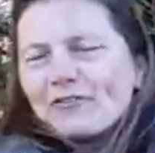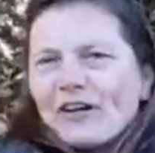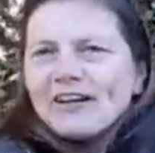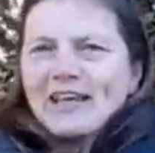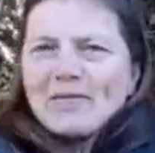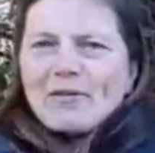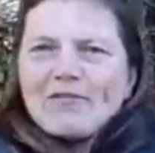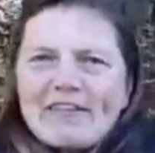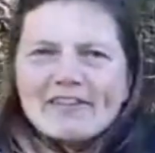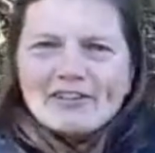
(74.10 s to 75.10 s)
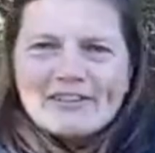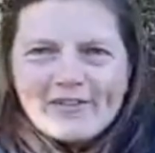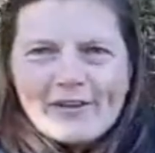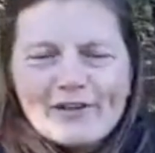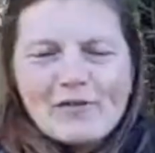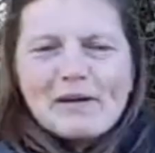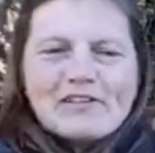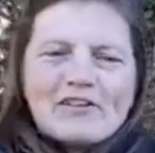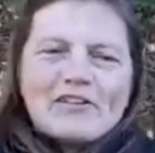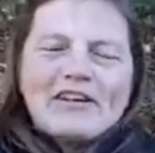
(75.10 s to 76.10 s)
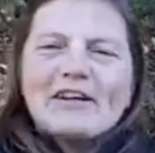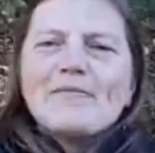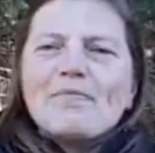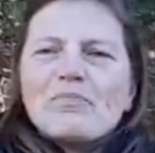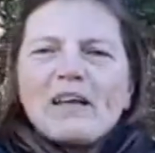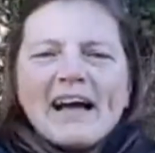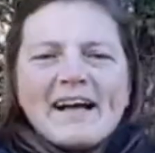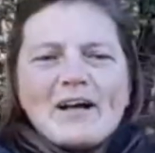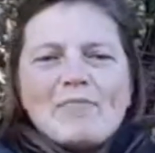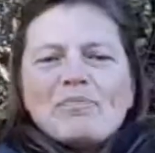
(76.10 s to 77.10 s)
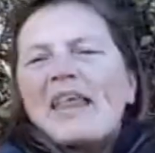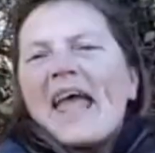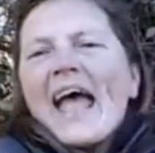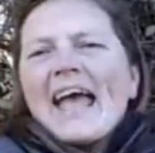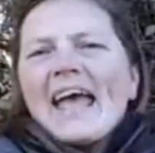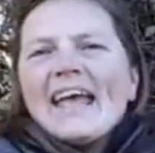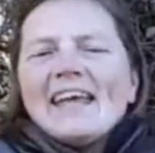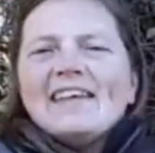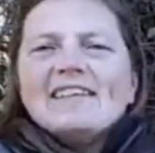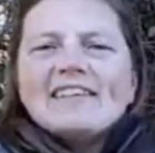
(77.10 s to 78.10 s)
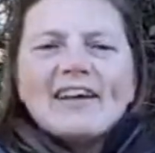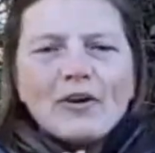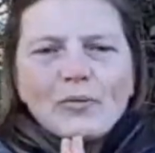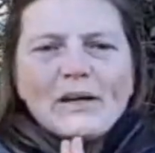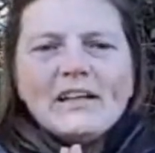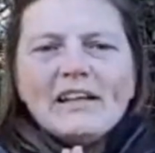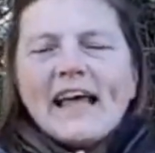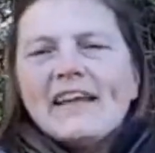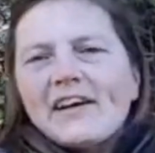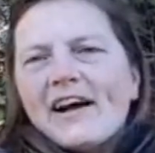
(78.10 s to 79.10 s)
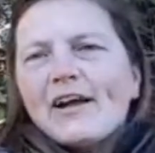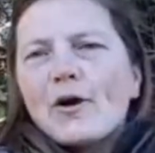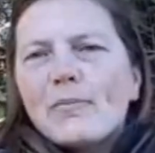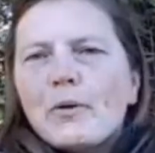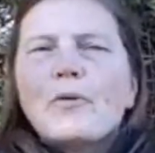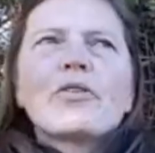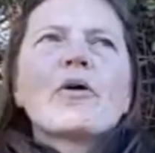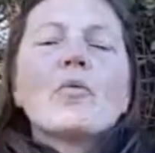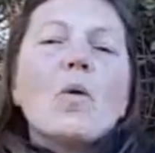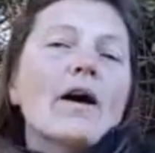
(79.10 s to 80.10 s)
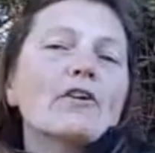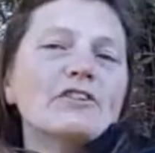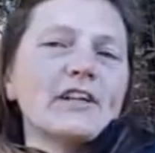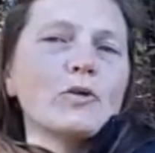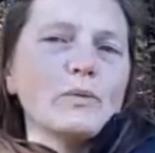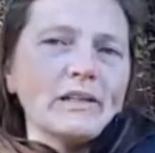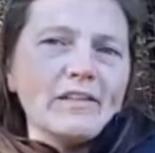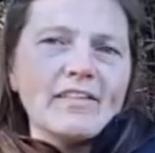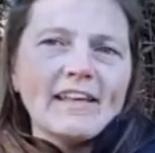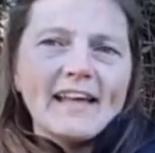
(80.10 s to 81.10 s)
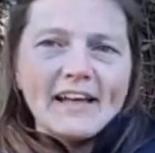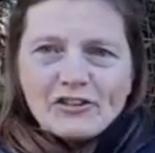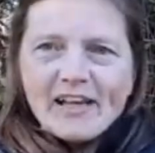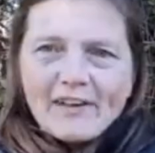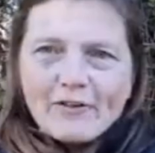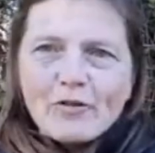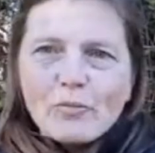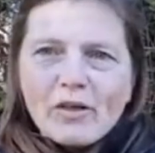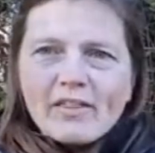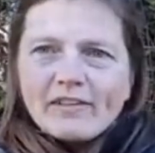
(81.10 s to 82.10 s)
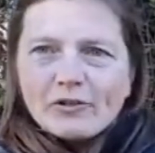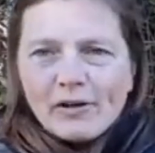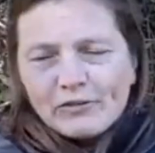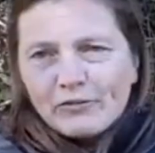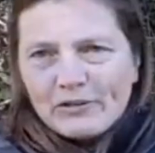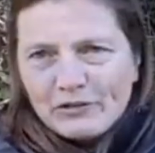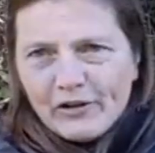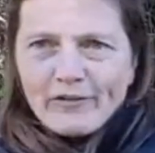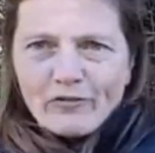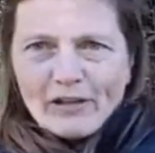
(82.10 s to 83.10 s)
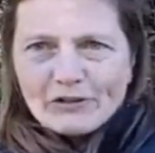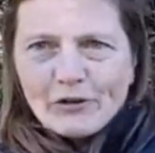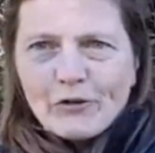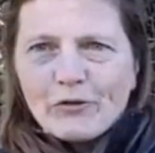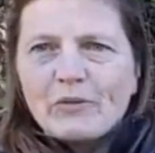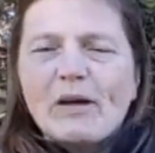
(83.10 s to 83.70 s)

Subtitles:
We're trying to keep our physical distance from each other here. And Will and I are both Watershed on Wheels educators with Toronto and Region Conservation Authority.